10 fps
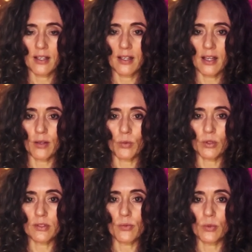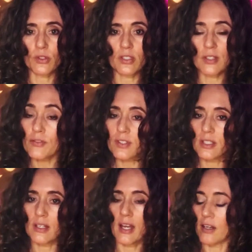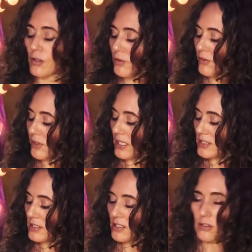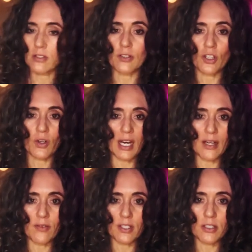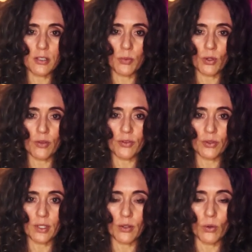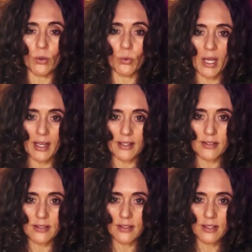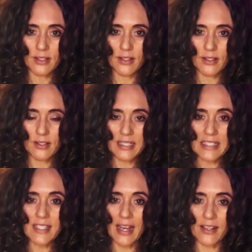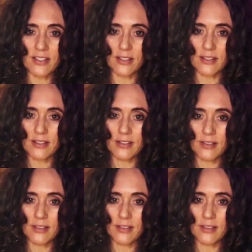and the world will shift under your feet. She's also creative and she's beautiful in all ways, intelligent.